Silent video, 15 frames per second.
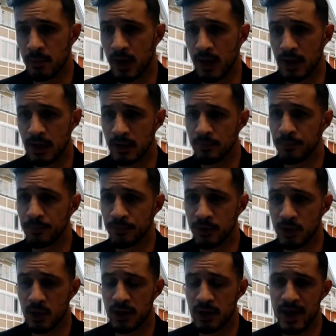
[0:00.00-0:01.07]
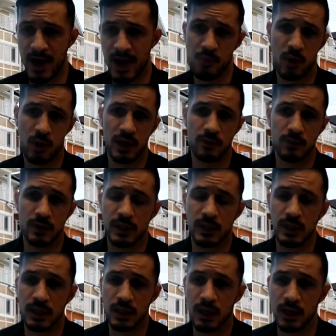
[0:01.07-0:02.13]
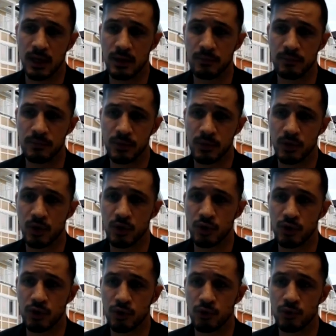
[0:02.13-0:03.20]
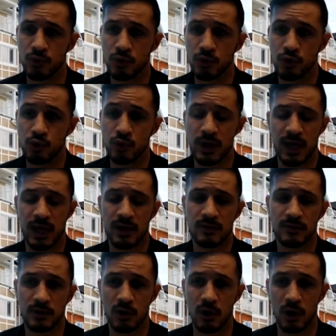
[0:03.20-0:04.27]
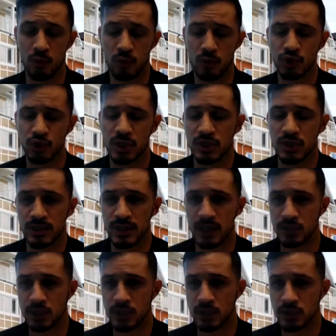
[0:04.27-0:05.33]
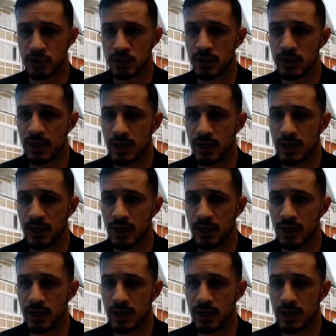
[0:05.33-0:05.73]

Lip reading: But, at that point, really, you can consider a rule change at that juncture.